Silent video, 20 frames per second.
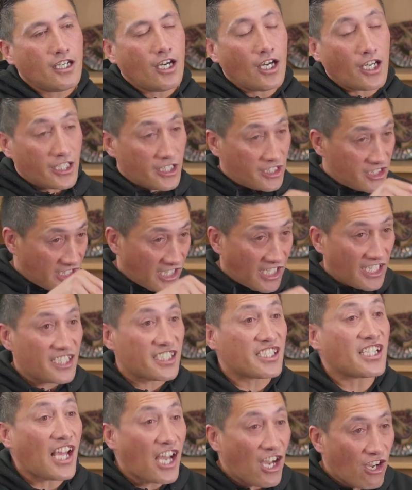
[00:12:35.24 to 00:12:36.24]
I can
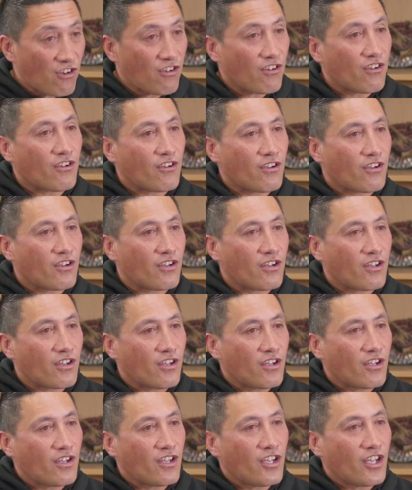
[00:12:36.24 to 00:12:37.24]
change now.
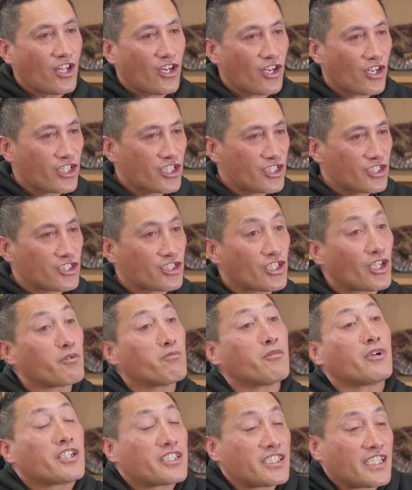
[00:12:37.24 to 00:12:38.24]
And I can show
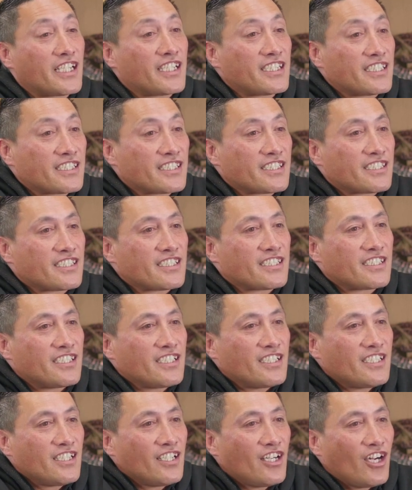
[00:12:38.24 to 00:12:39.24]
my changes.
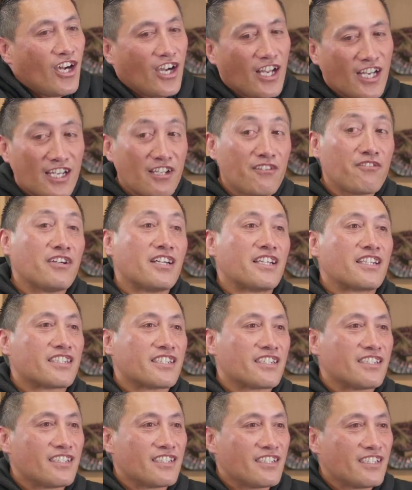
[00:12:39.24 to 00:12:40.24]
I live it.
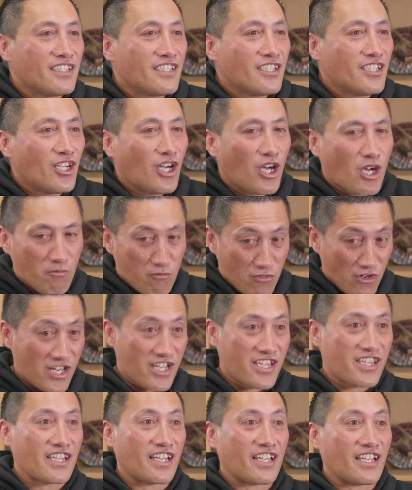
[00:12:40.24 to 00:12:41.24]
I
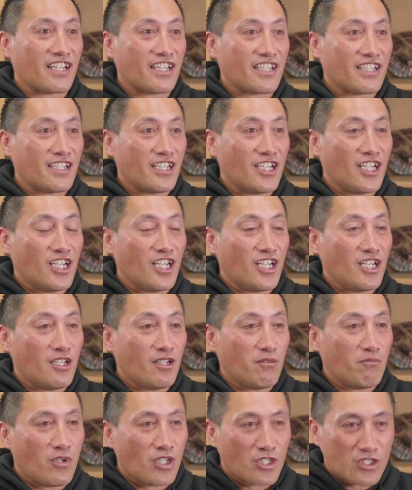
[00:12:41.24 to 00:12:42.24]
breathe it.
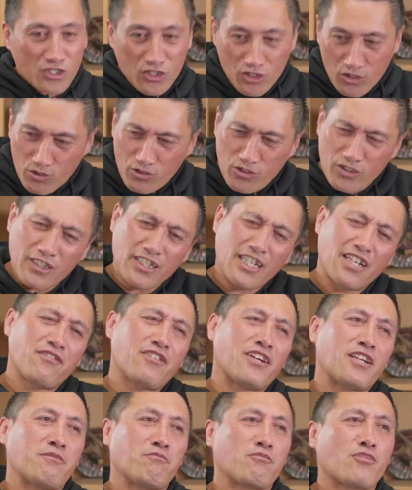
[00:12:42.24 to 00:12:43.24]
My children live
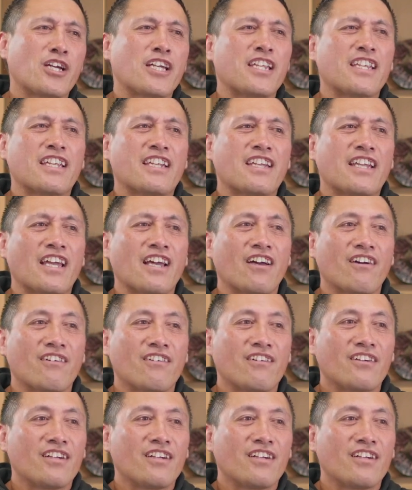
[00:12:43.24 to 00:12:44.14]
it and breathe it now.